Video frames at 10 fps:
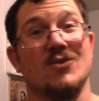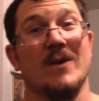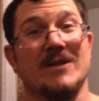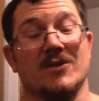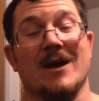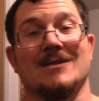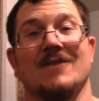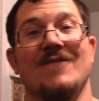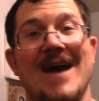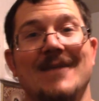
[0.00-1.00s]
has 22 grams
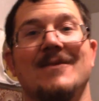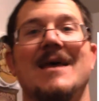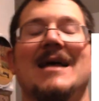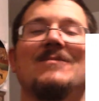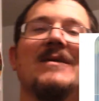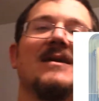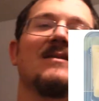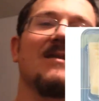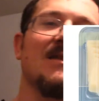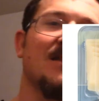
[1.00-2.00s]
of fat. That's
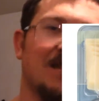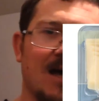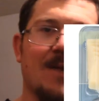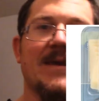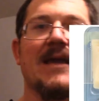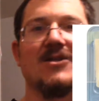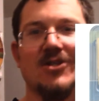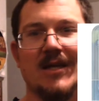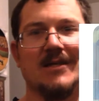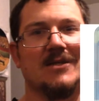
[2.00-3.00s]
because of the salami and
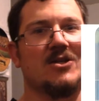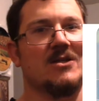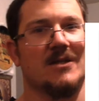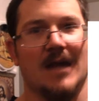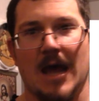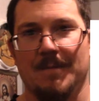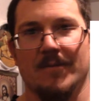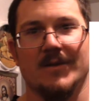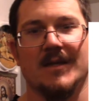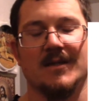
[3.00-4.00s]
cheese. It's just gonna
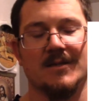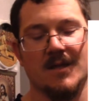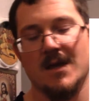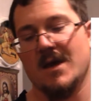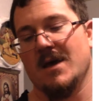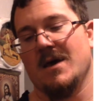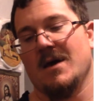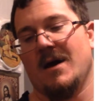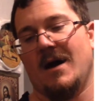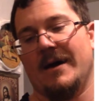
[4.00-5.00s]
happen with this.
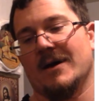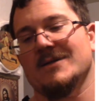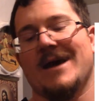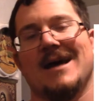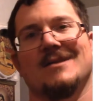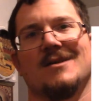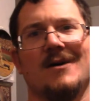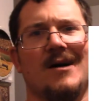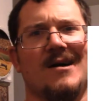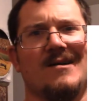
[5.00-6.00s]
It also has
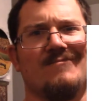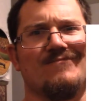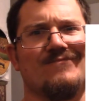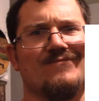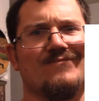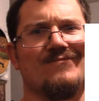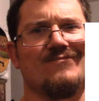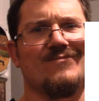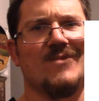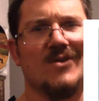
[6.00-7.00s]

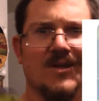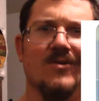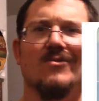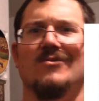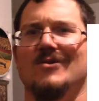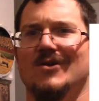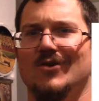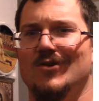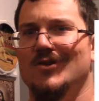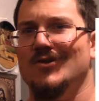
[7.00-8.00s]
those little
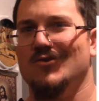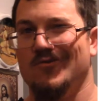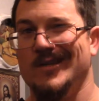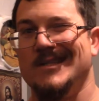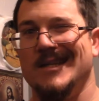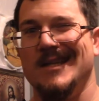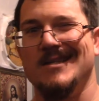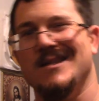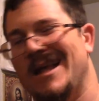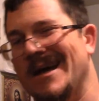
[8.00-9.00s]

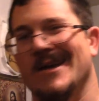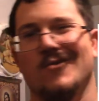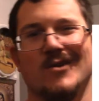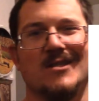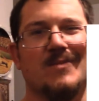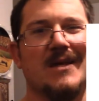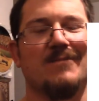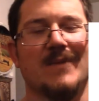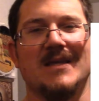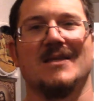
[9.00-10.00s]
Triscuits-like
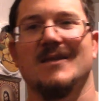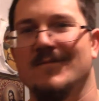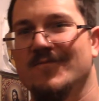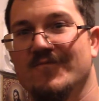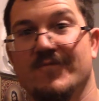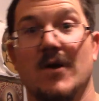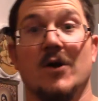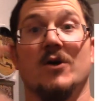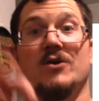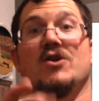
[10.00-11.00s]
crispy pieces of
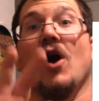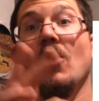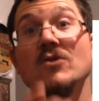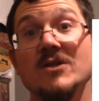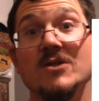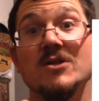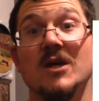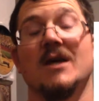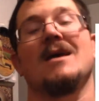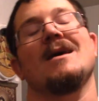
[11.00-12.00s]

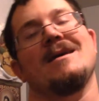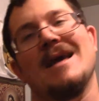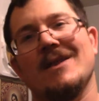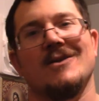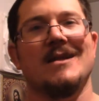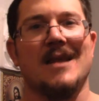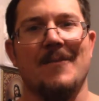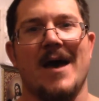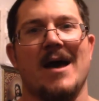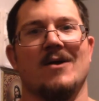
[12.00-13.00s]
toast. Yeah, they're not
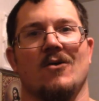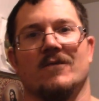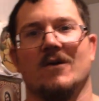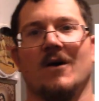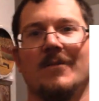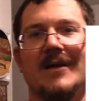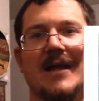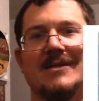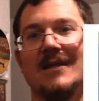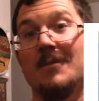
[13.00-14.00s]
that bad overall, but
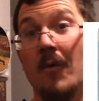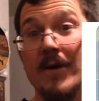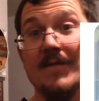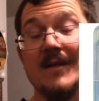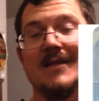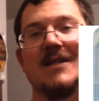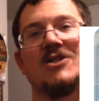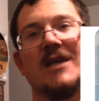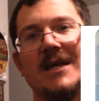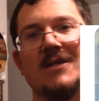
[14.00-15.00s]
that's not the point of it. The
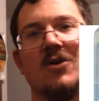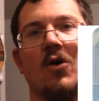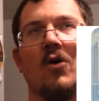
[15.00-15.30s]
cheese